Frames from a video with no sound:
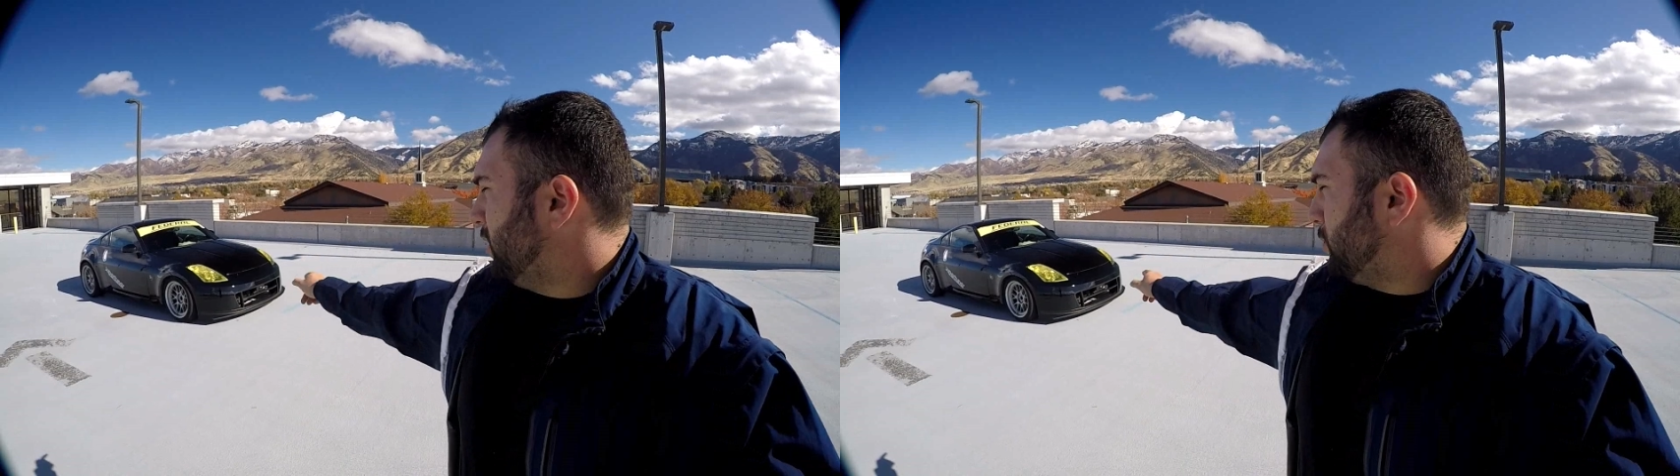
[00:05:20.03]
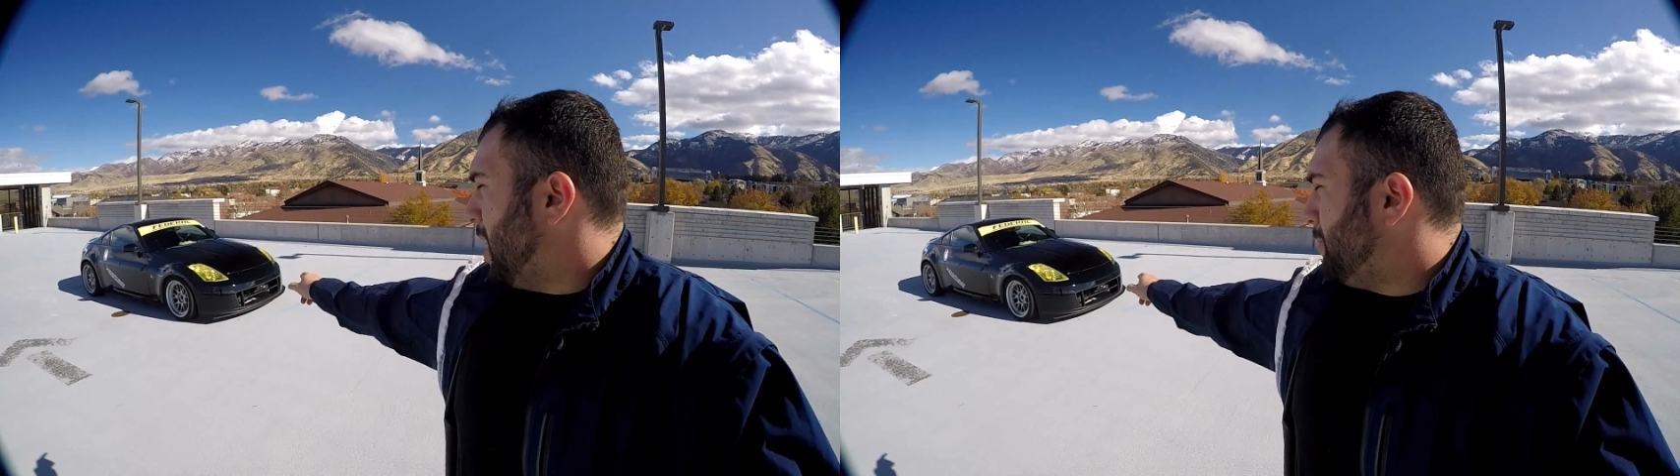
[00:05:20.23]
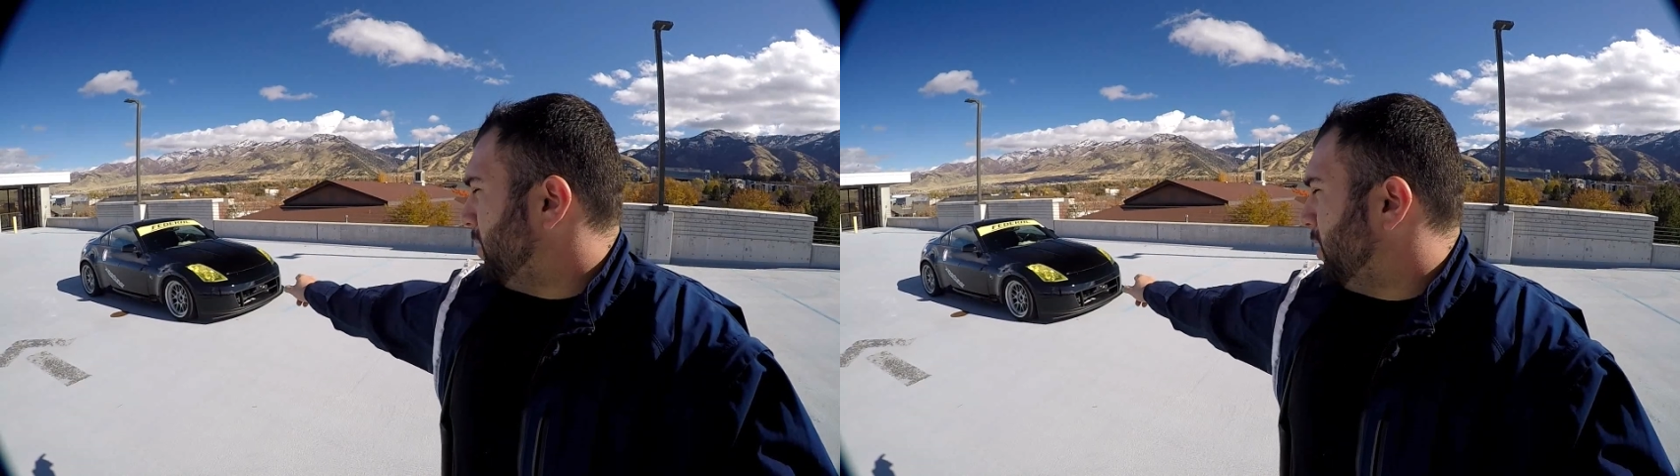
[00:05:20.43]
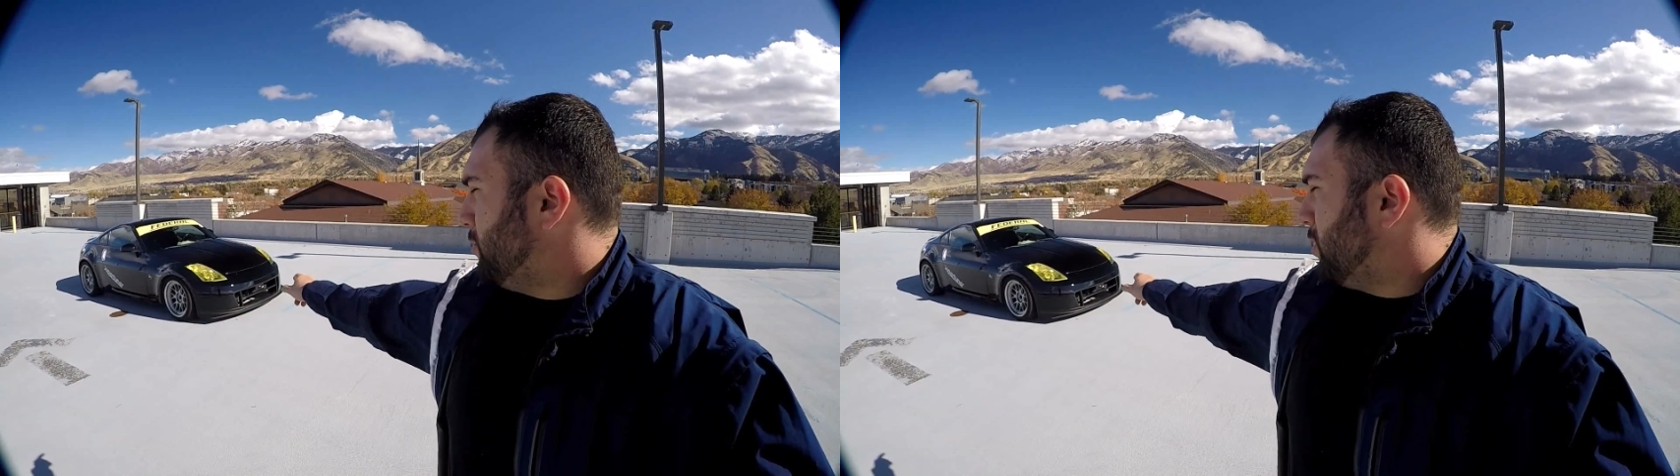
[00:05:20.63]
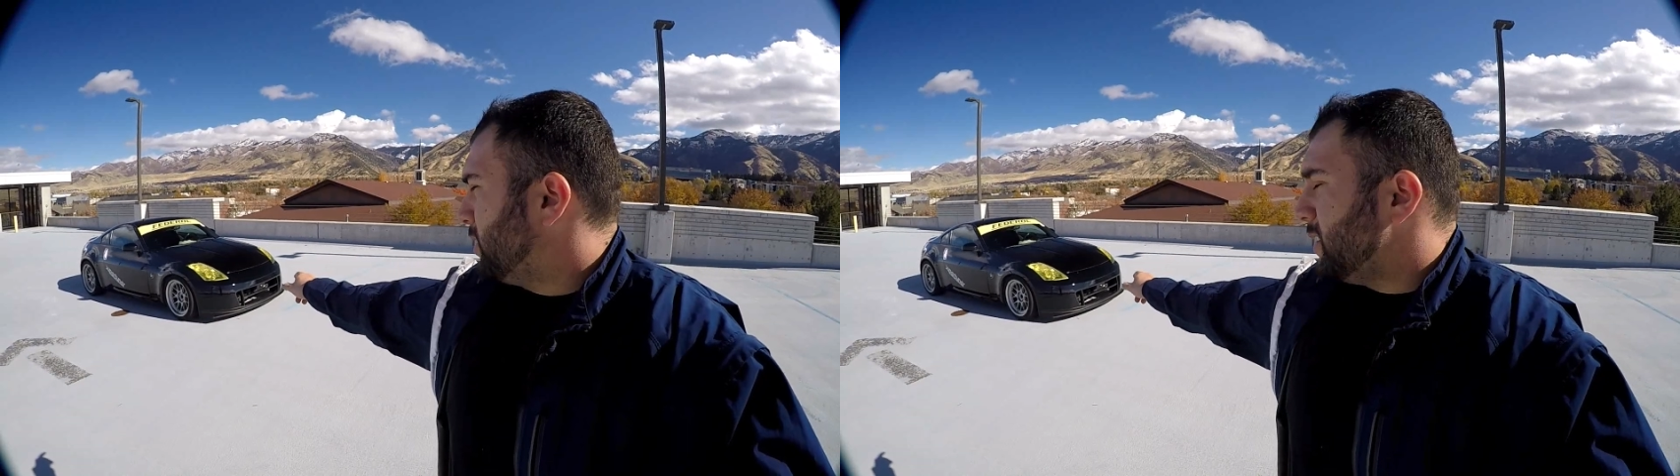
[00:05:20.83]
the wrap a little
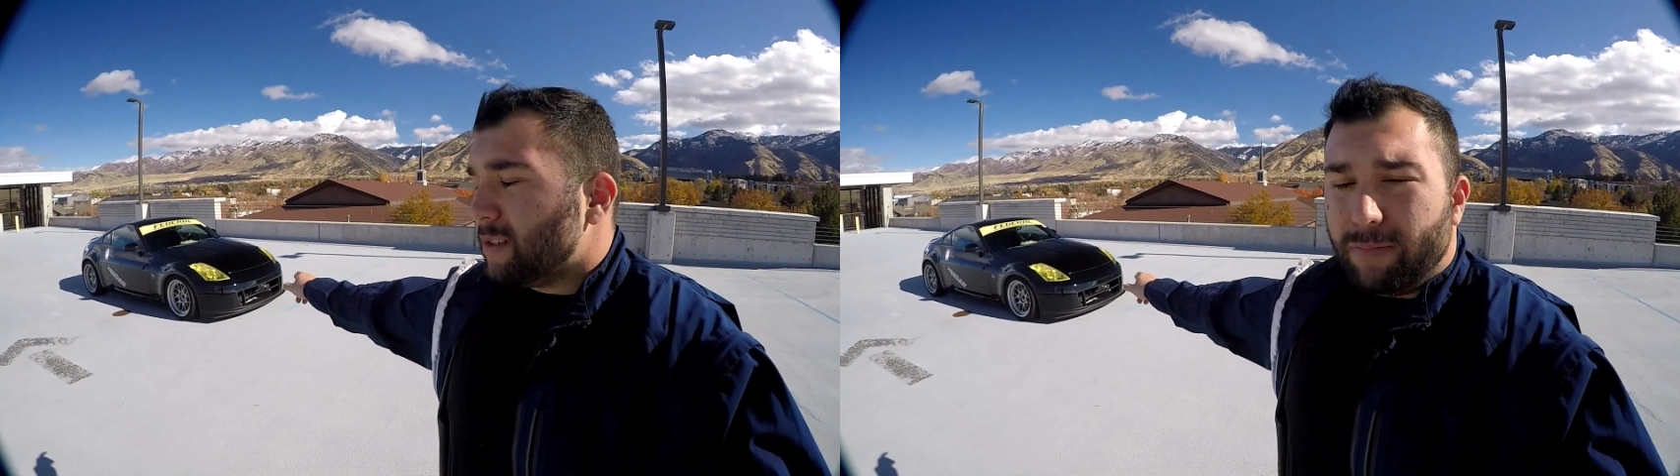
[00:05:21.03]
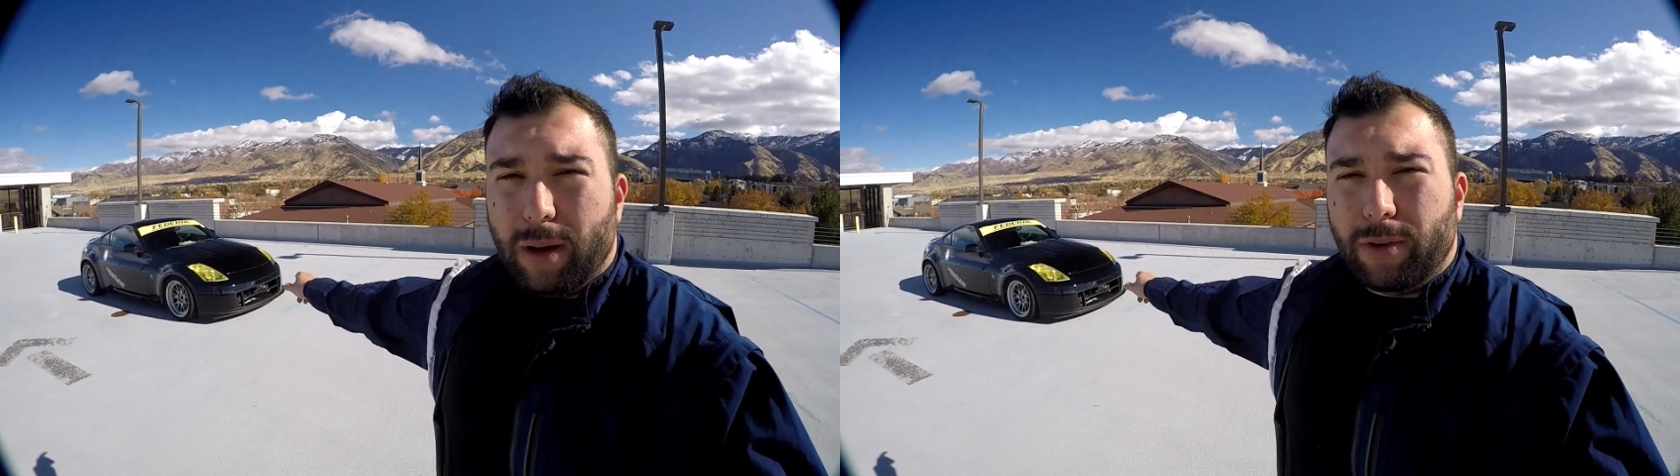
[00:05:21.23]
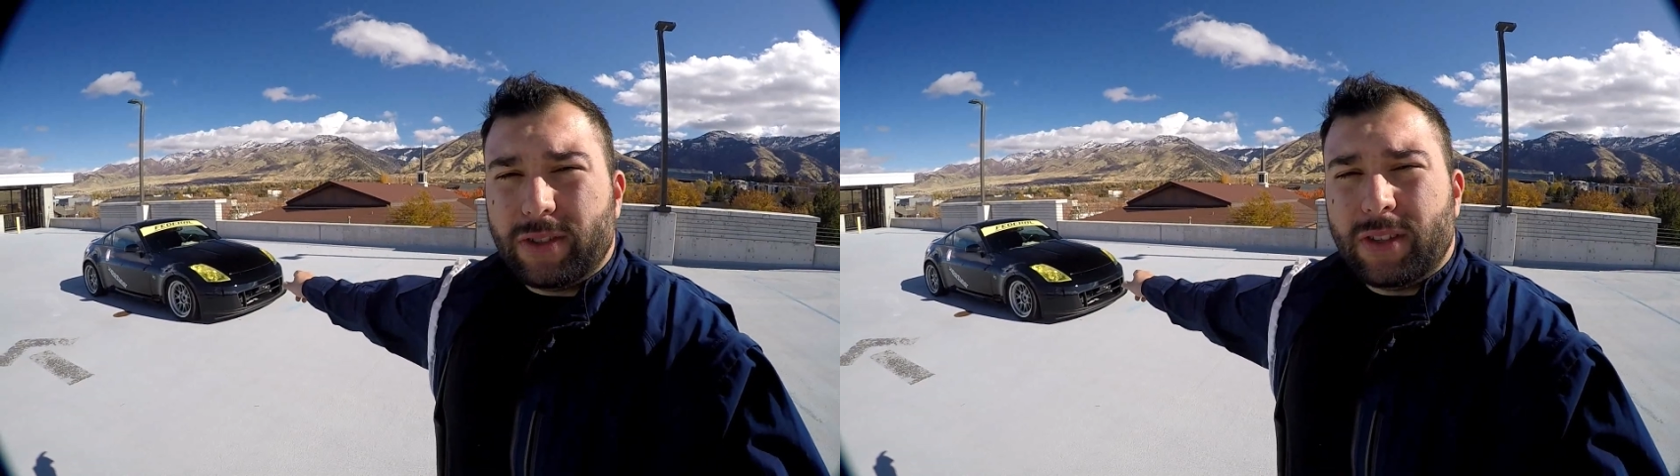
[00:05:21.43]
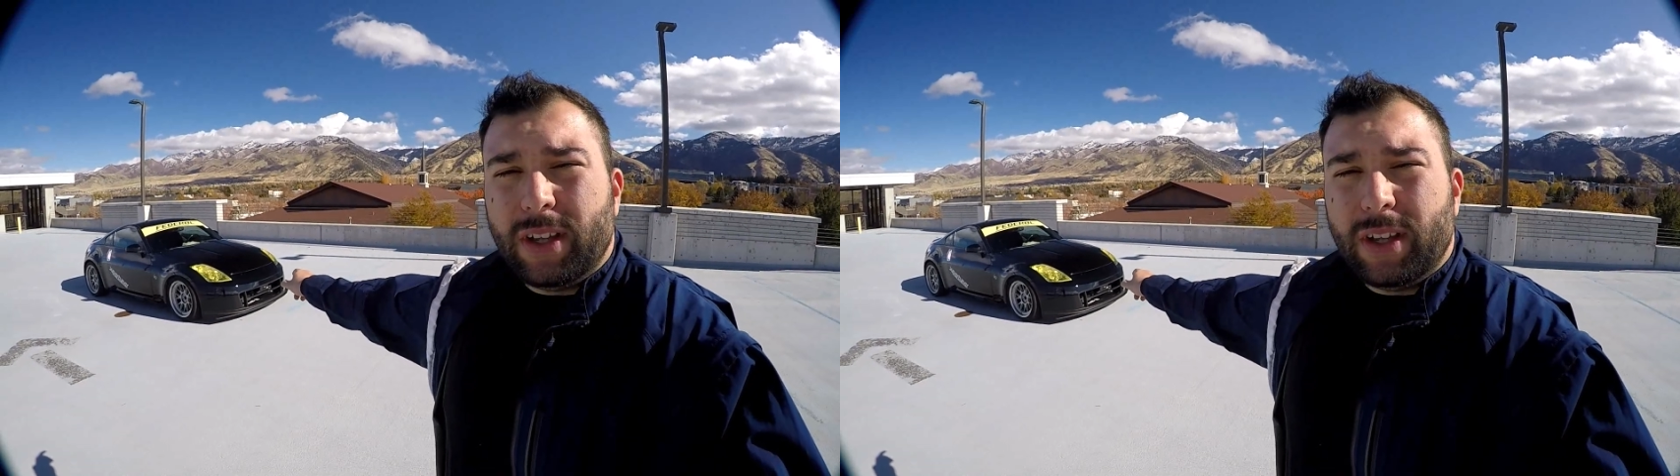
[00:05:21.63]
more. I see some bubbles.